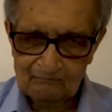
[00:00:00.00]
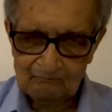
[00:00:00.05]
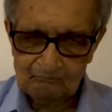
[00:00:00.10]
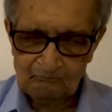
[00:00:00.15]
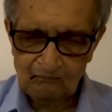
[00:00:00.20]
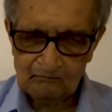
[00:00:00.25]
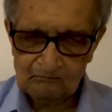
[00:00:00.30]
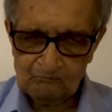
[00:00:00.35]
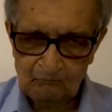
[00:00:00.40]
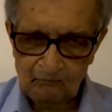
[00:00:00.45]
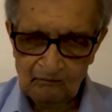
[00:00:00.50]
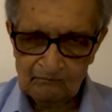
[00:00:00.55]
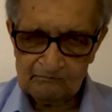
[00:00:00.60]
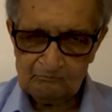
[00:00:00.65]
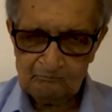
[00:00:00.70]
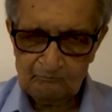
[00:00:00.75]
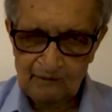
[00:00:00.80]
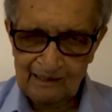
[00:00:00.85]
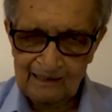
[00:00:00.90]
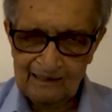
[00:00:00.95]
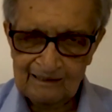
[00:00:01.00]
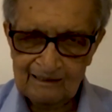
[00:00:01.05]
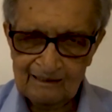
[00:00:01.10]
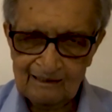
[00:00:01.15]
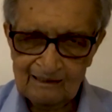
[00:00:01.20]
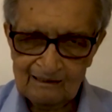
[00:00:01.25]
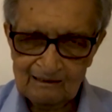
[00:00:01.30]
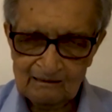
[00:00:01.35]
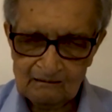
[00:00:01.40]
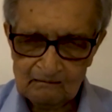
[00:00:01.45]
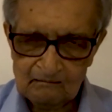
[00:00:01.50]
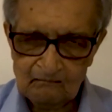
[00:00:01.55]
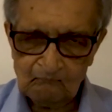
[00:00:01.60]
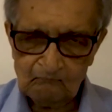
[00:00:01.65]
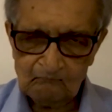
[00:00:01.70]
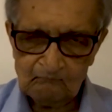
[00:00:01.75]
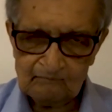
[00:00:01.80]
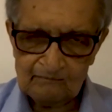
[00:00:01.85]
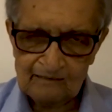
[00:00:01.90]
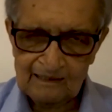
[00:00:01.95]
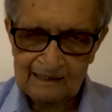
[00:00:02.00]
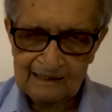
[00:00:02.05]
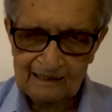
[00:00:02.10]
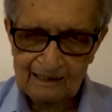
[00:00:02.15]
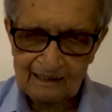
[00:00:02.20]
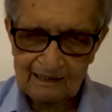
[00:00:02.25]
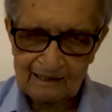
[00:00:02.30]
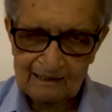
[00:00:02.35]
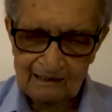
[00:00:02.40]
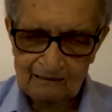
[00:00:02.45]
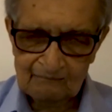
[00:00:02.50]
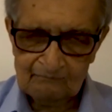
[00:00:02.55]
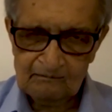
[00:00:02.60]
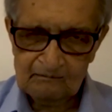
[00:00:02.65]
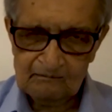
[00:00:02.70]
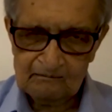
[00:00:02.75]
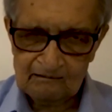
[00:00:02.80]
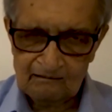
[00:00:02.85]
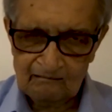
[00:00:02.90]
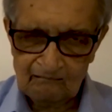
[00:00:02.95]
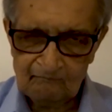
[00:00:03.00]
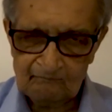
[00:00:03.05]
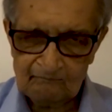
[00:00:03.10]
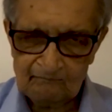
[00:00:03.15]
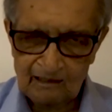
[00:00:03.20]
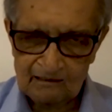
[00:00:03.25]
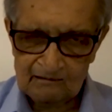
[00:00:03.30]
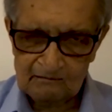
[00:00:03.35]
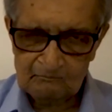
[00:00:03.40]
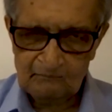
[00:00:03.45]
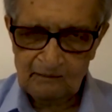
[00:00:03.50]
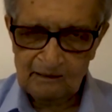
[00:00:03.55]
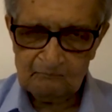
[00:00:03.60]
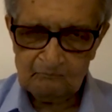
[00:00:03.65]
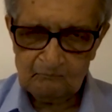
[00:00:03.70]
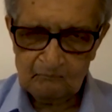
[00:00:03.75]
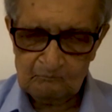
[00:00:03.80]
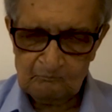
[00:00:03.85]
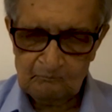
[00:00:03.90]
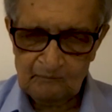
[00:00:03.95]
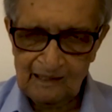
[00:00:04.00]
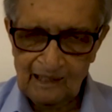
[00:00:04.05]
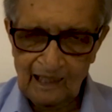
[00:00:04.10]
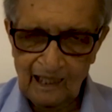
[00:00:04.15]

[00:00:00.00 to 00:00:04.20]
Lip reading: what was being told the future of Kashmir would be